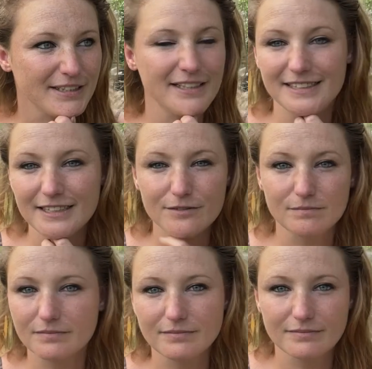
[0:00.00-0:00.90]
I didn't
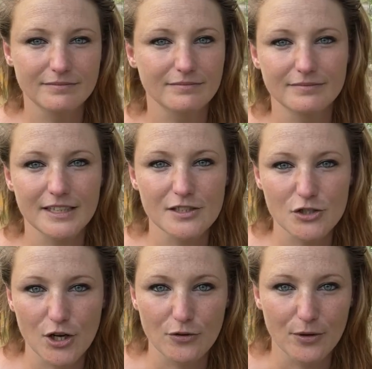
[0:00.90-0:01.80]

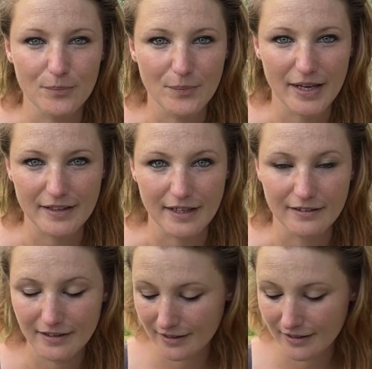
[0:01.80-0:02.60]
sow them back then.